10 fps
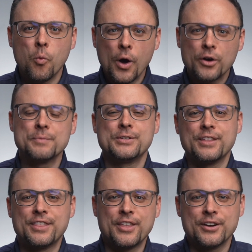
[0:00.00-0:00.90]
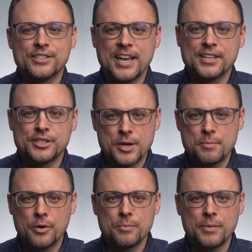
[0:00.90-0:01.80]
Welcome to the TheraSaaS
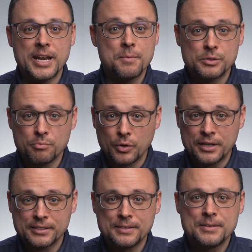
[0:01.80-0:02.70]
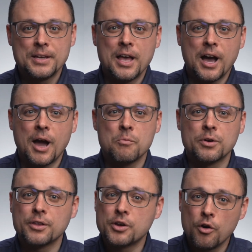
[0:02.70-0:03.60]
Demo. My name is Brent. I'm
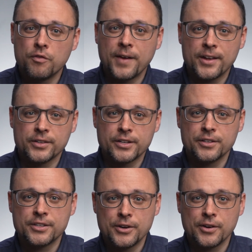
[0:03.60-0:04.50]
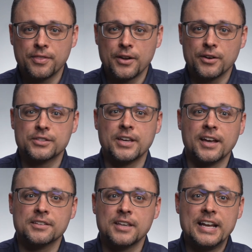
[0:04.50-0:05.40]
one of the co-founders here at
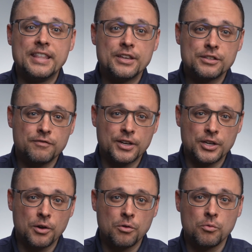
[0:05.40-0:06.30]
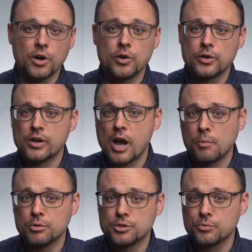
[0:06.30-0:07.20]
TheraSaaS, and in this video, we're going to
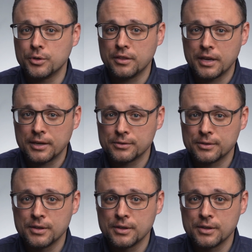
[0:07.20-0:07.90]
accomplish three things.